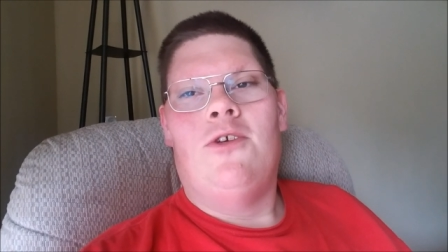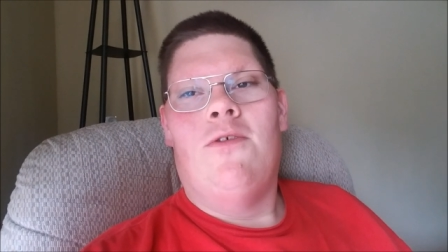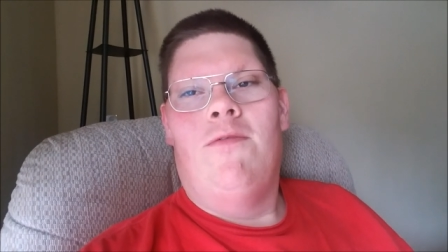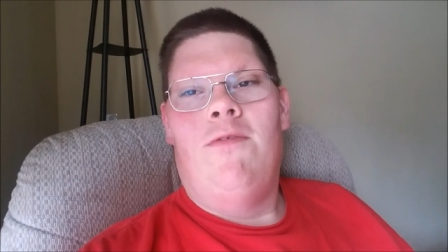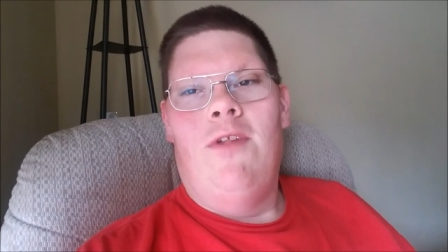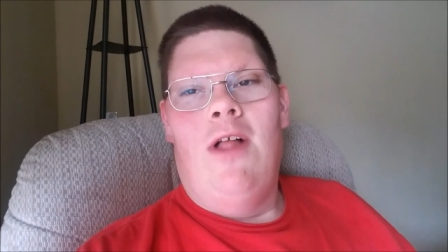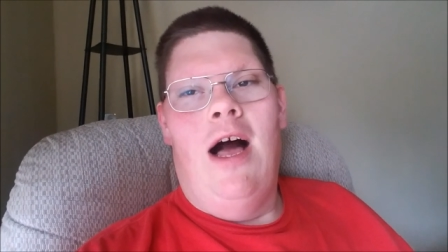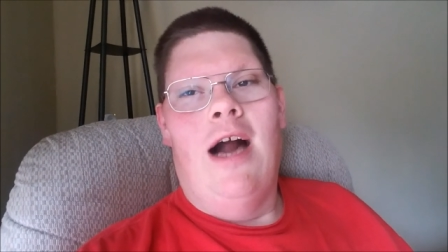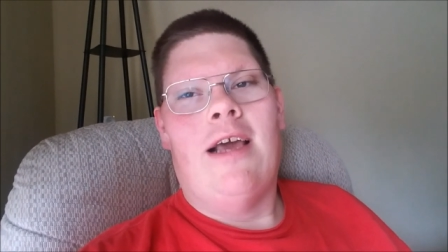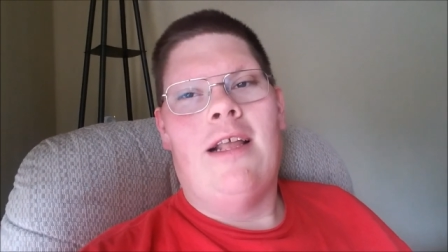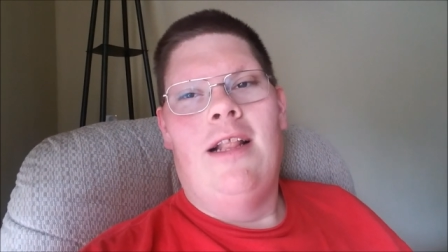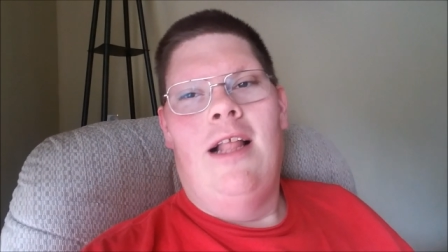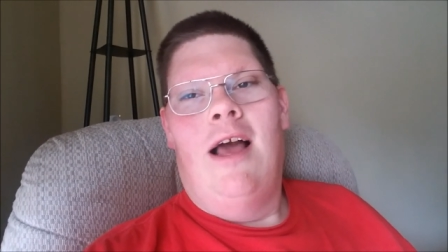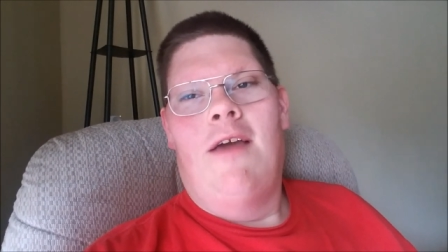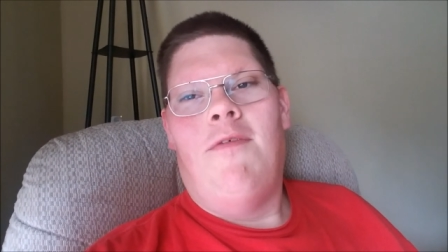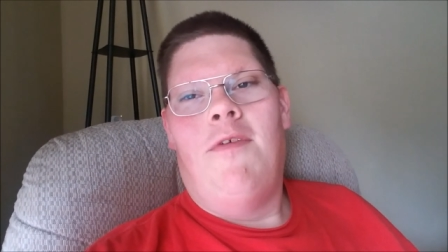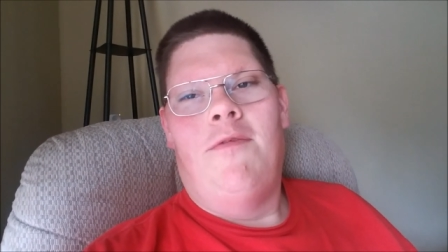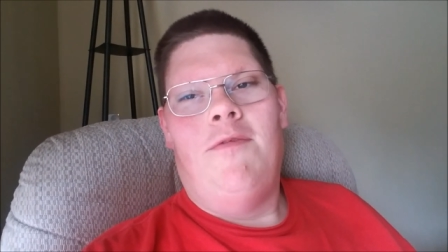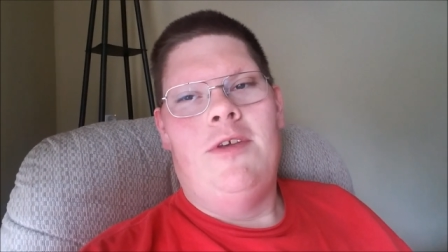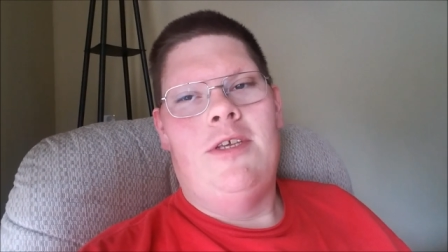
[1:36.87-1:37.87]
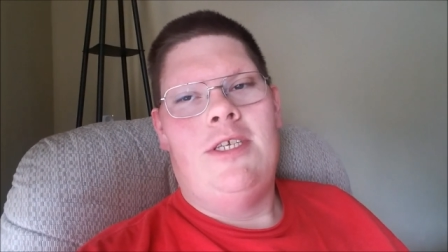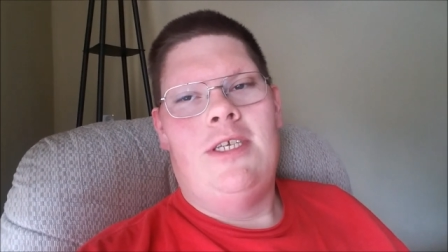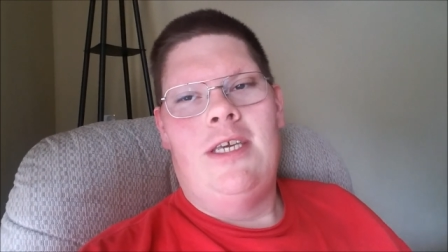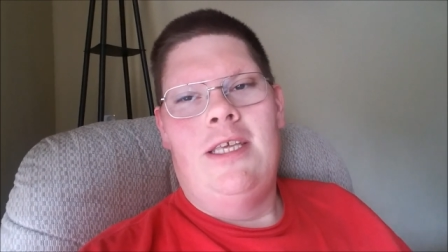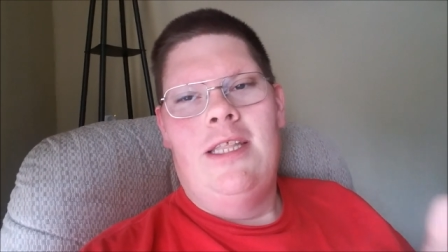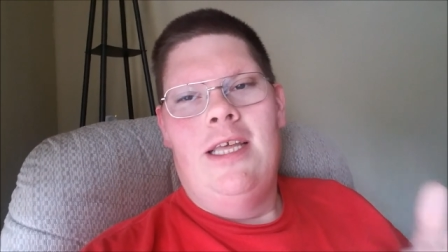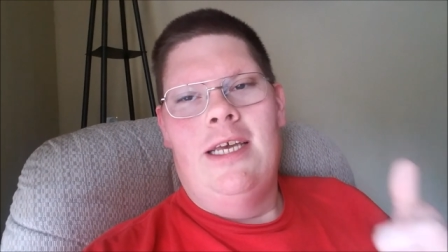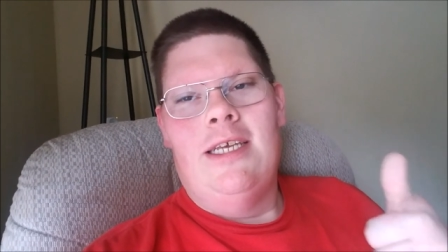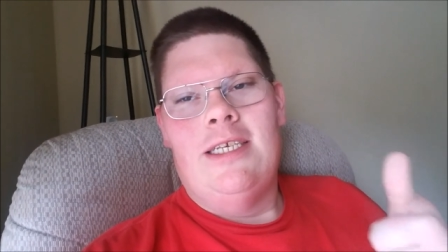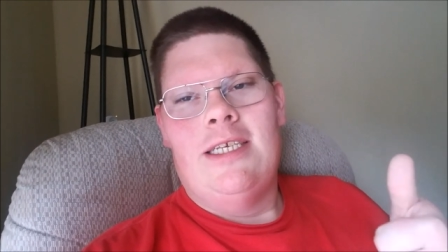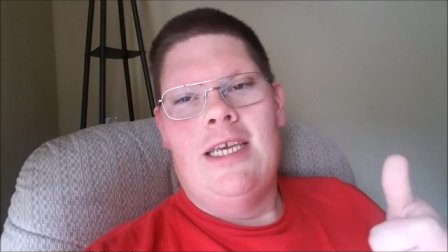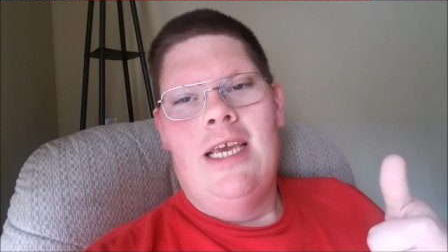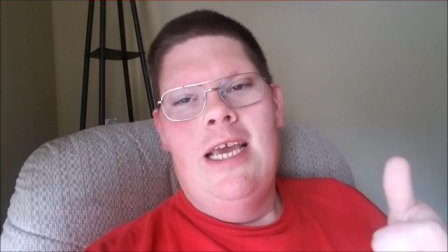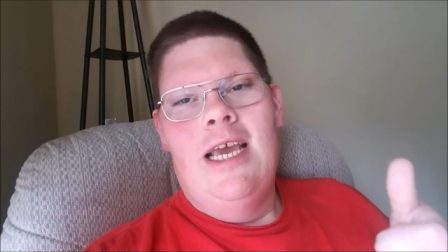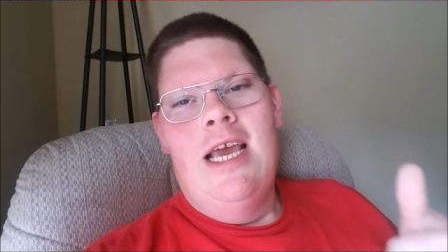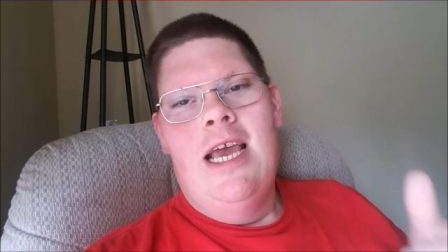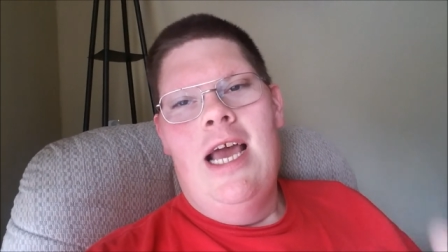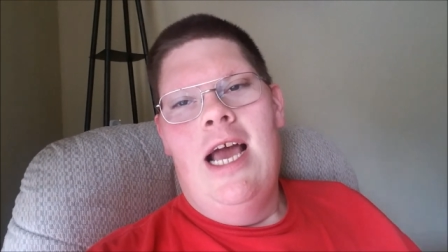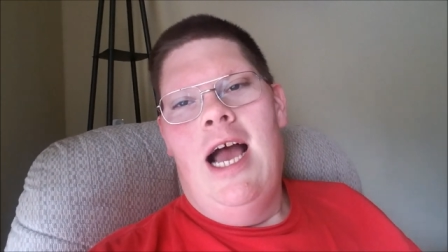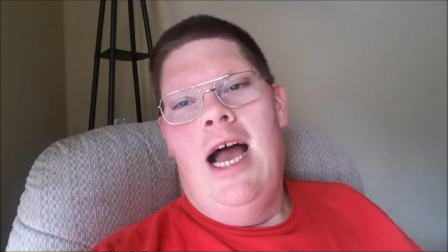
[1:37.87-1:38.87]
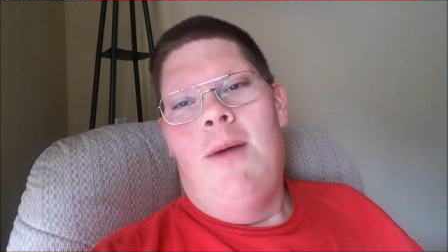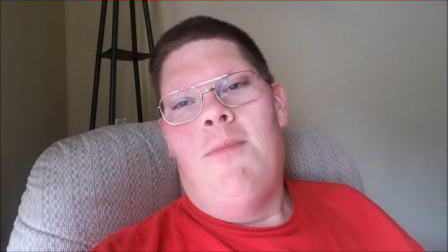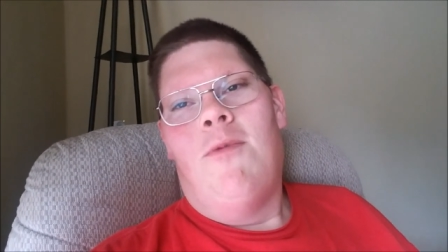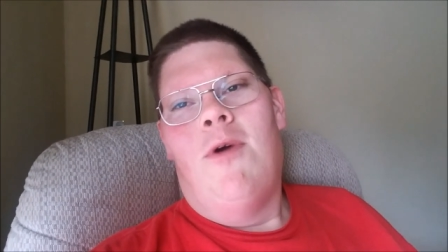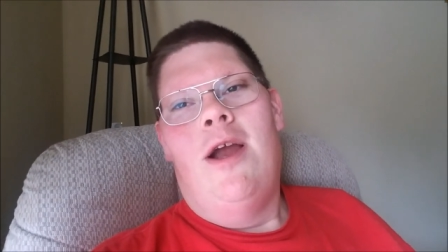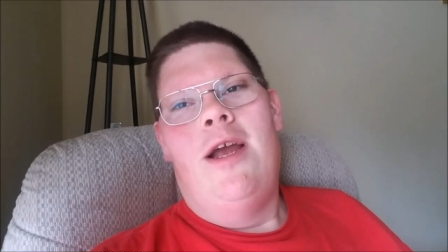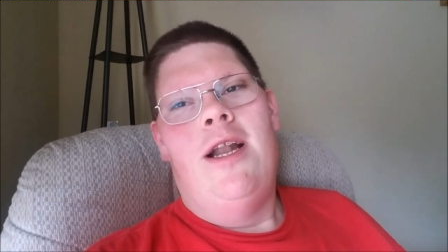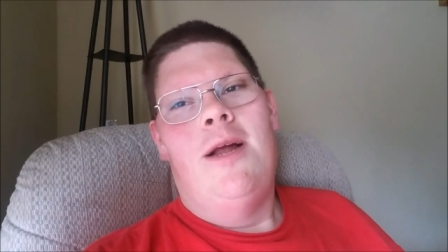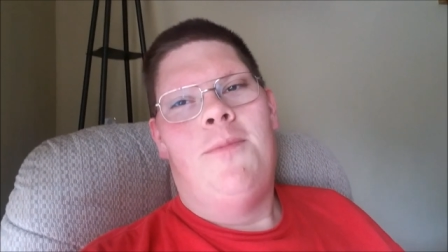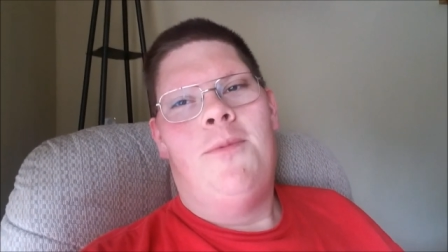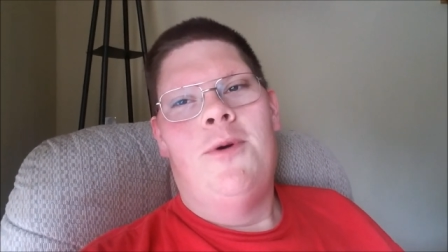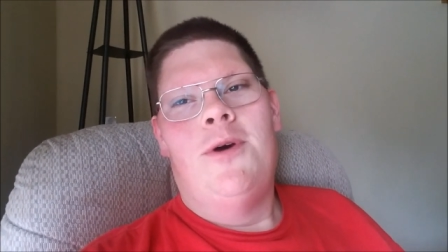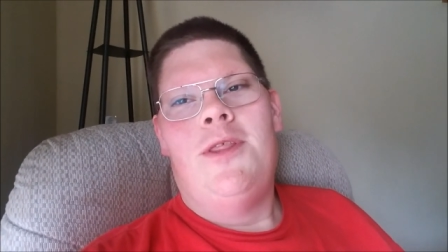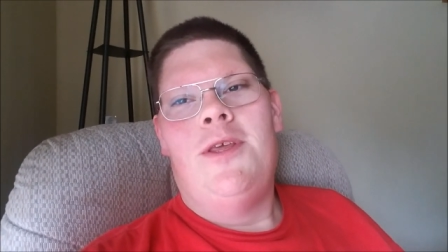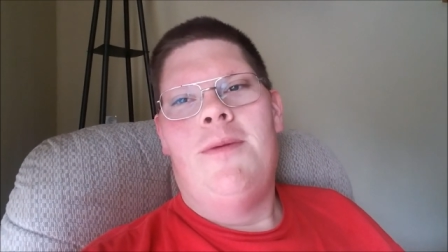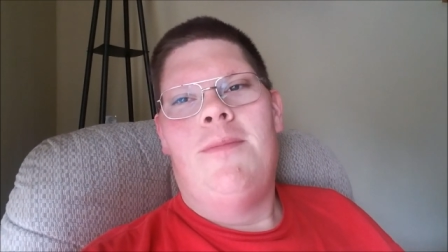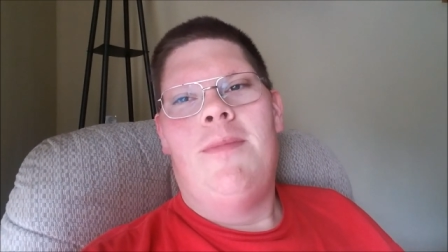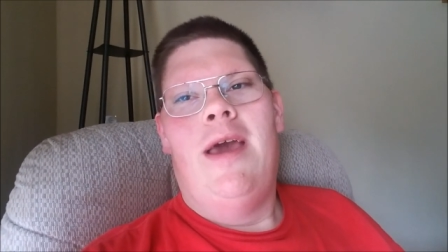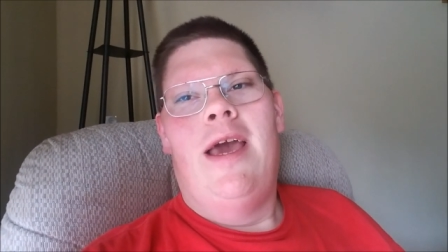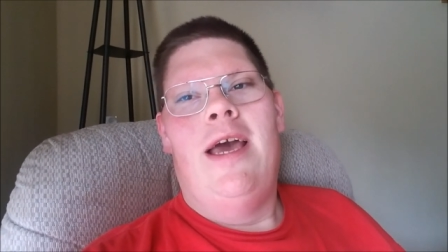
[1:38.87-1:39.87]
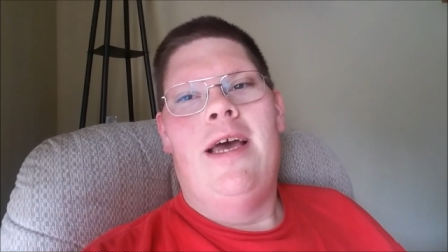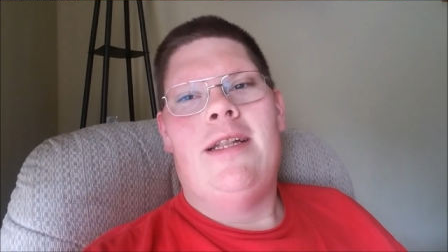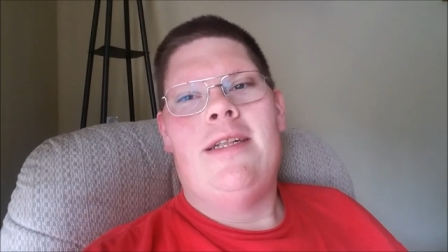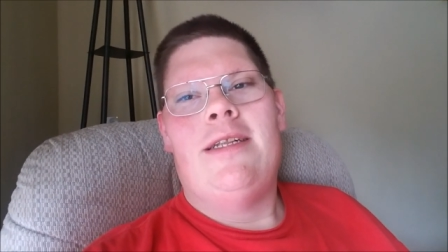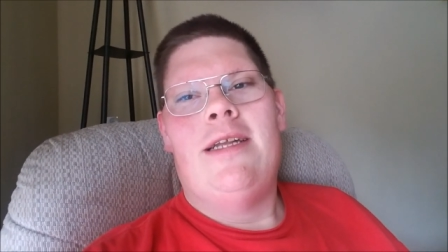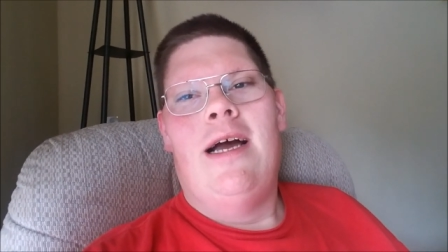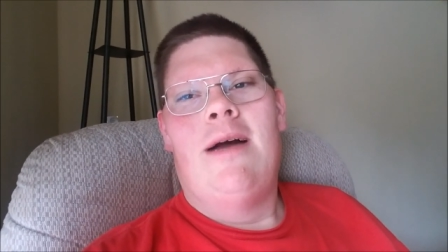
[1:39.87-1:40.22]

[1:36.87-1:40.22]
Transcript: So, vlogging life, if you see this, I'm right up with you, man.